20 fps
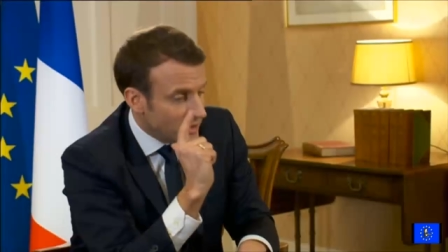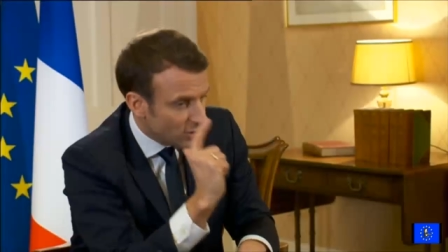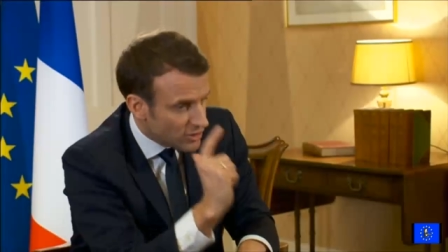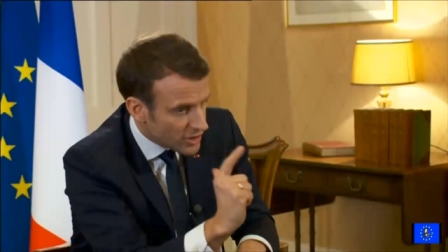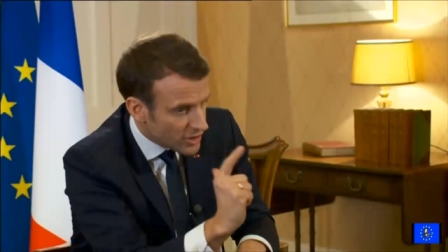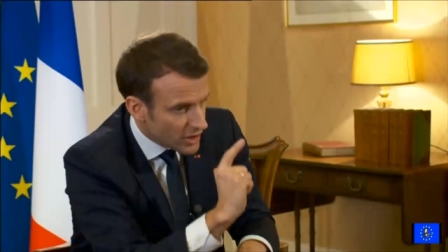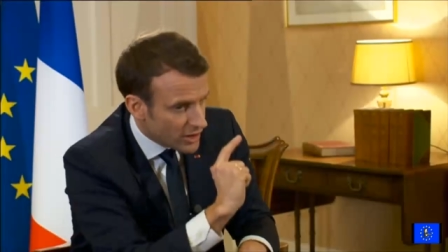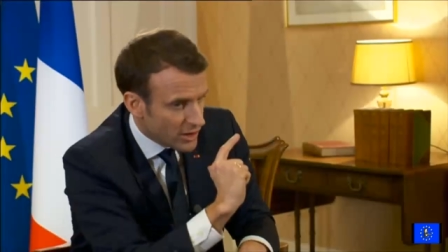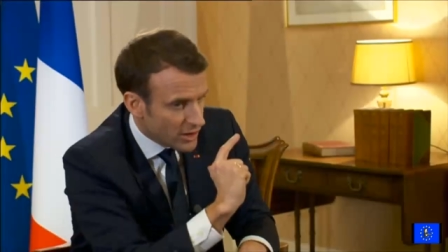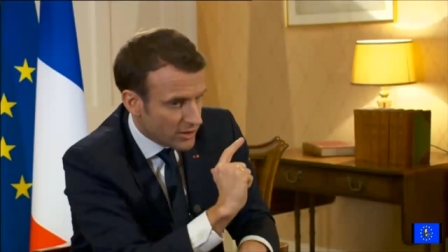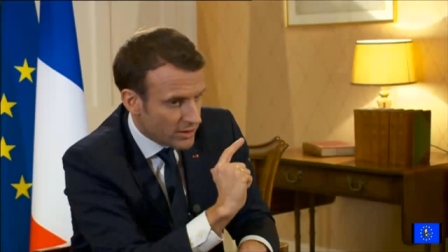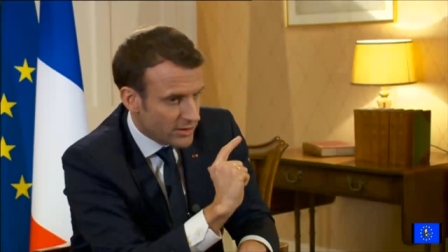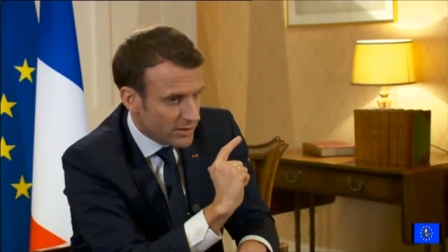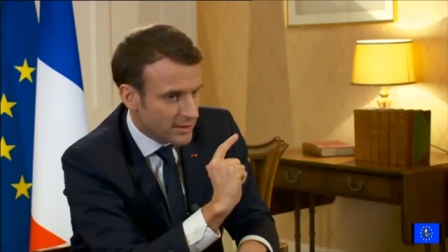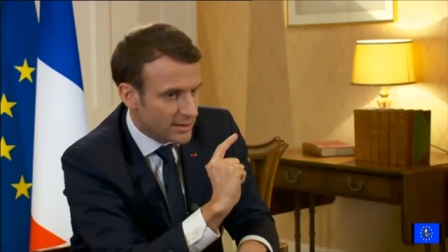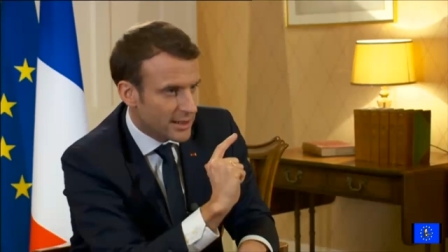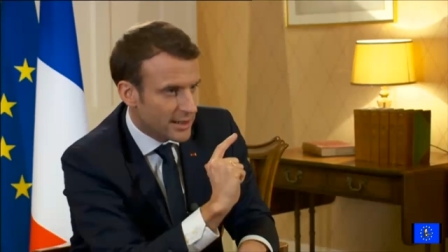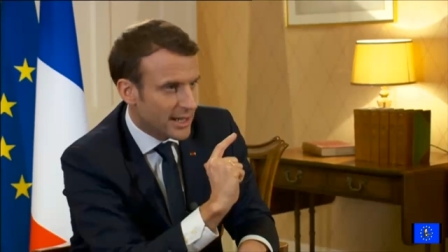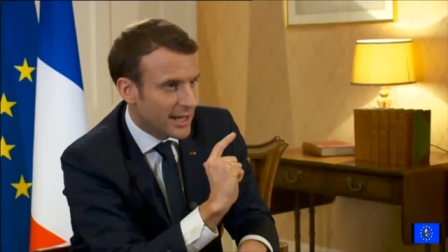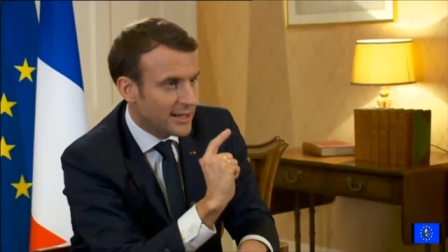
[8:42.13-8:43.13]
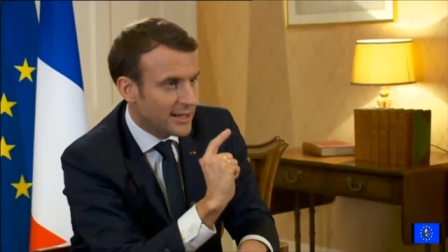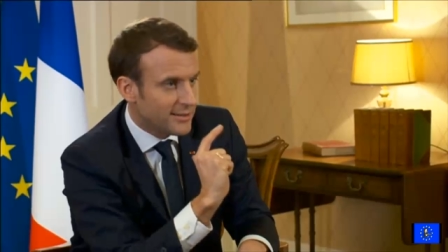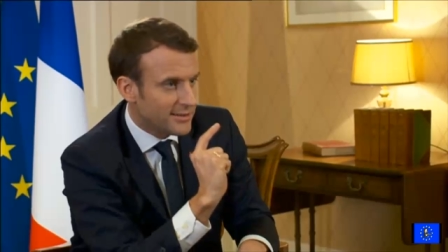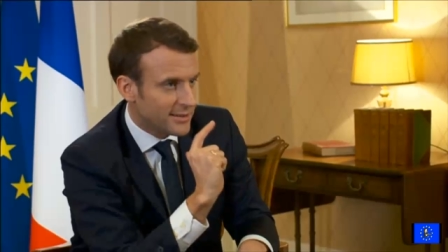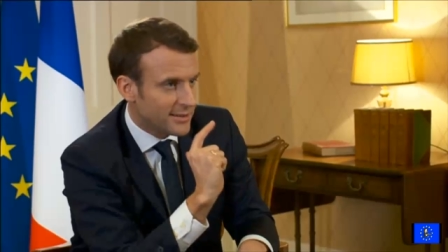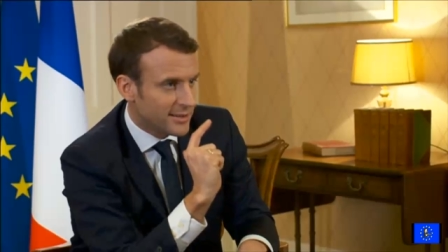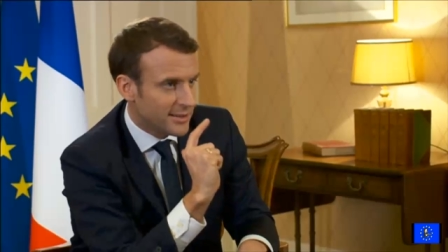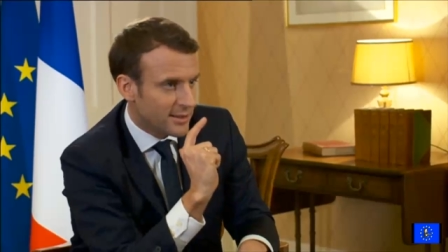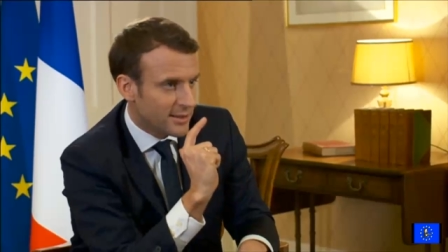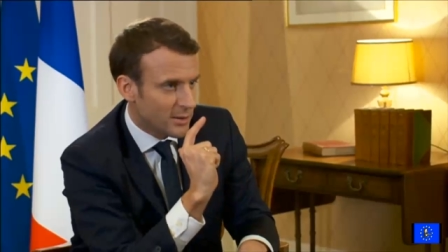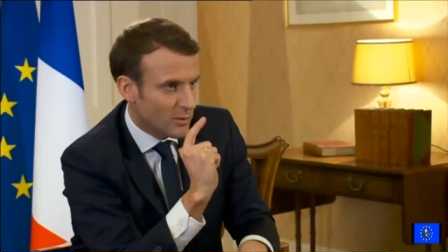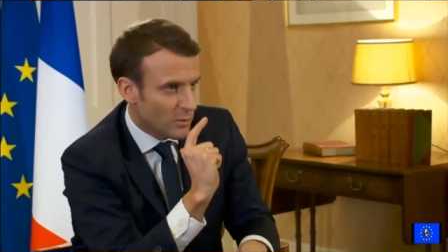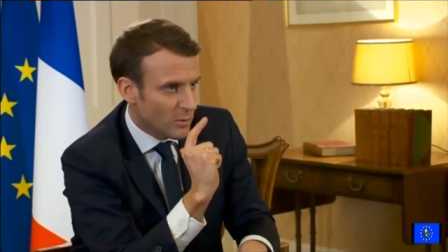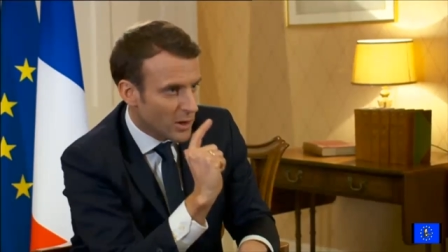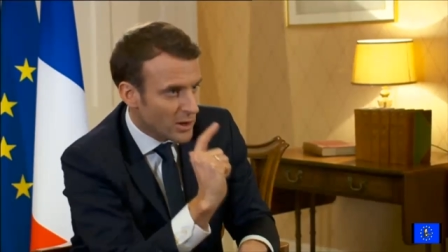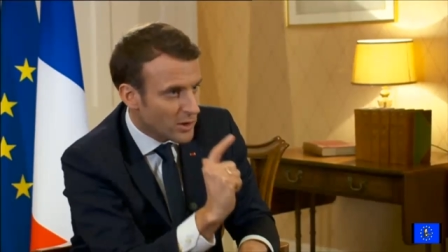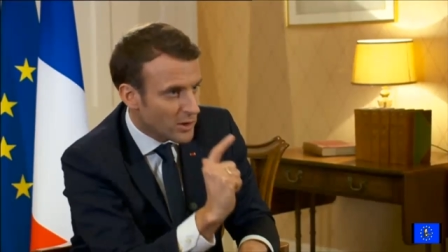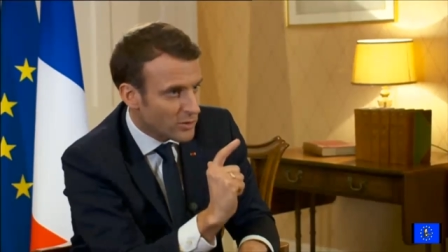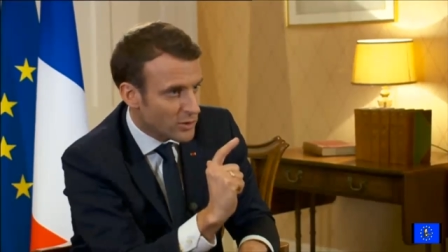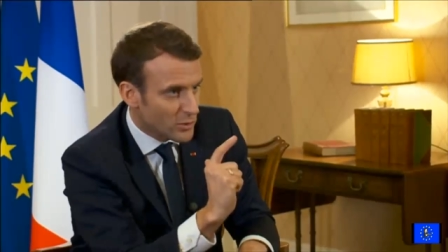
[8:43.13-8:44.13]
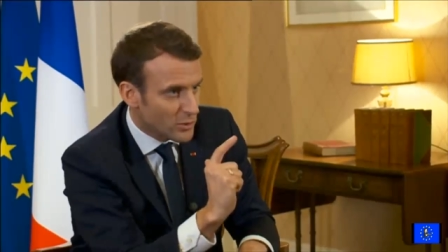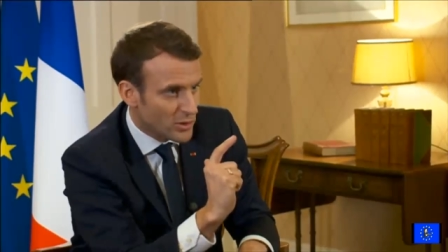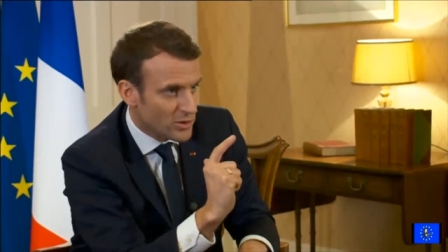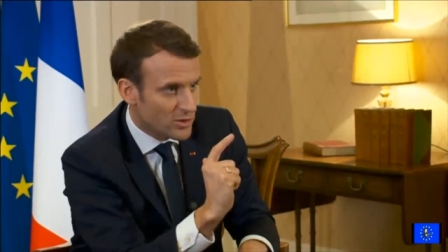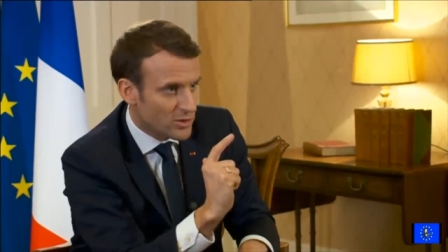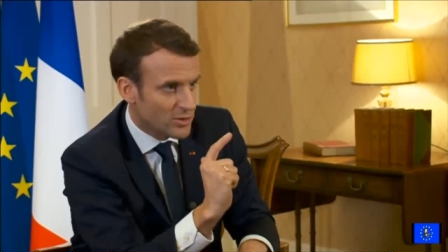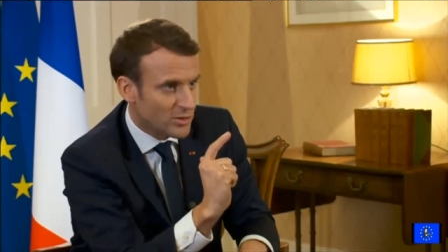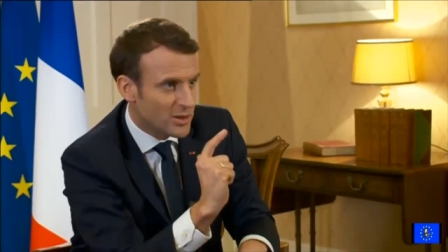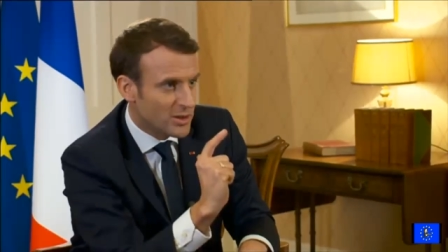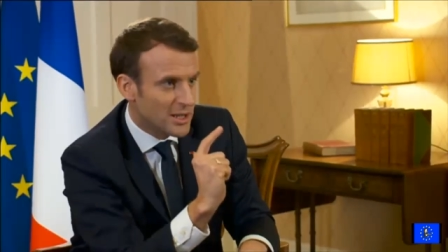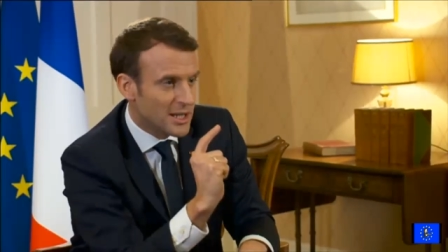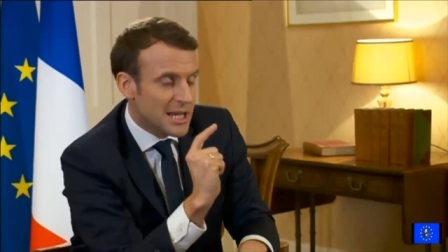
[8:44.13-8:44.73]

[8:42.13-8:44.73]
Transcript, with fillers: And second, I think one of the reasons